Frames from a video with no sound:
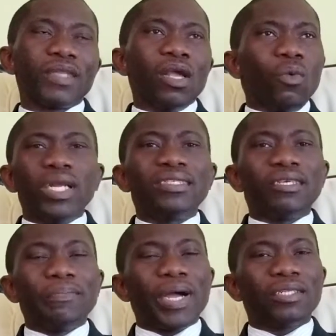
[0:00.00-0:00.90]
What is
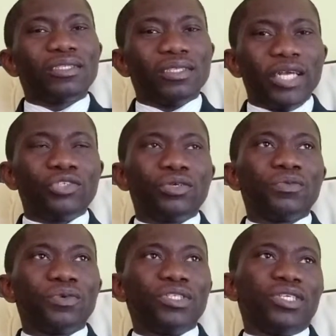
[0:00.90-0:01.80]
Impact Nation
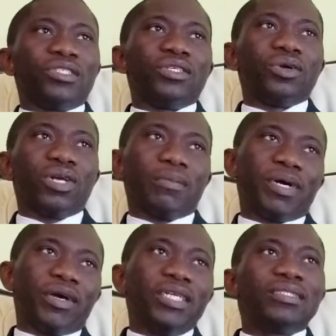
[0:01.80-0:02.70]
360 all
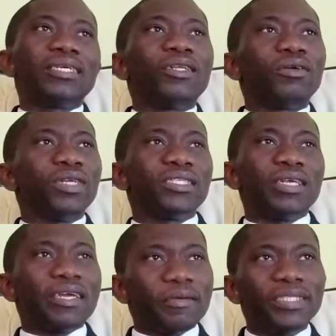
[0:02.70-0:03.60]
about? It's
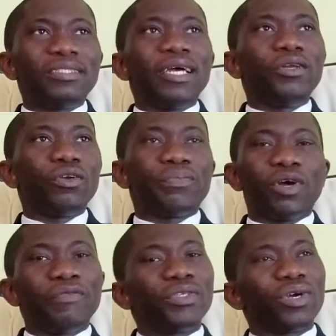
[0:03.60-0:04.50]
a Christian
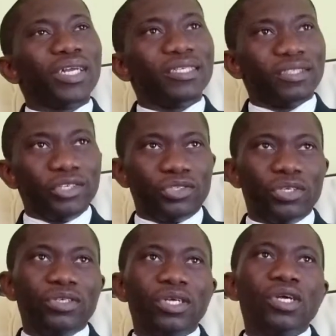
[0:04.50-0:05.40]
non-profit
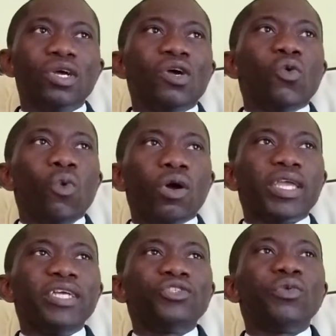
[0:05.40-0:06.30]
organization
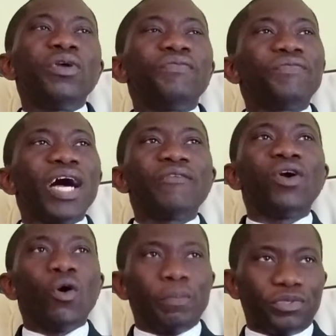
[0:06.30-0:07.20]
working to revive
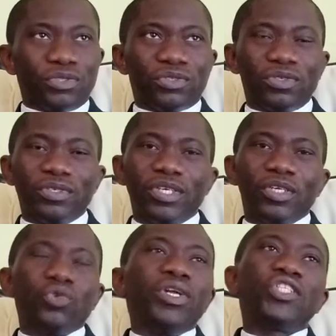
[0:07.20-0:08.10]
hopes,
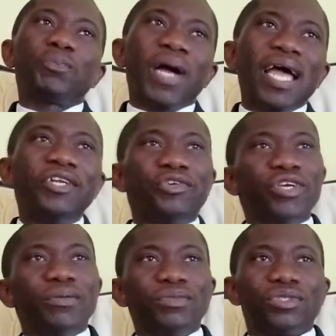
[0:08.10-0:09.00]
to inspire
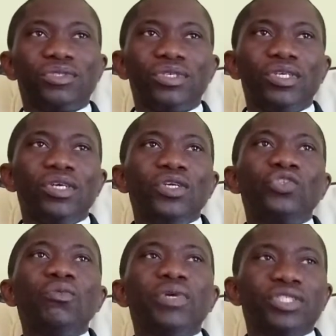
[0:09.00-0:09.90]
dreams,
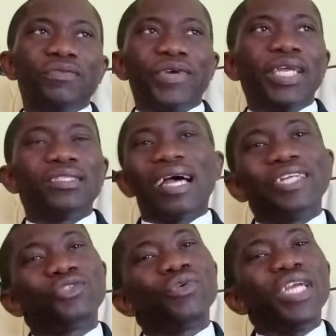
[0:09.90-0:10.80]
to motivate
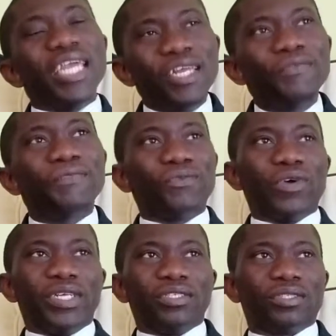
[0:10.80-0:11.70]
and to
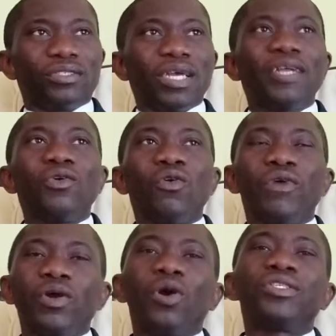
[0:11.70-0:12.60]
influence an
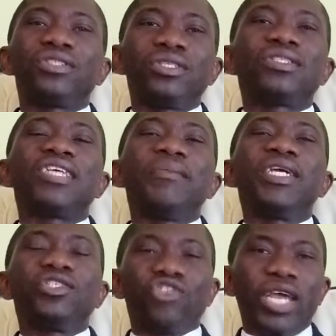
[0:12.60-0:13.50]
overall
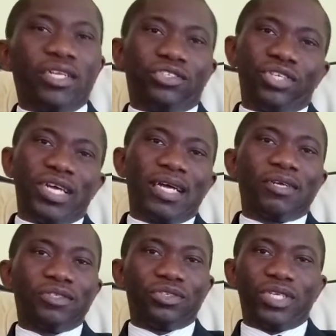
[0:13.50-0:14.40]
systemic change in our
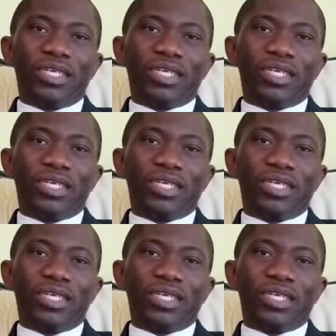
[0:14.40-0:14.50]
country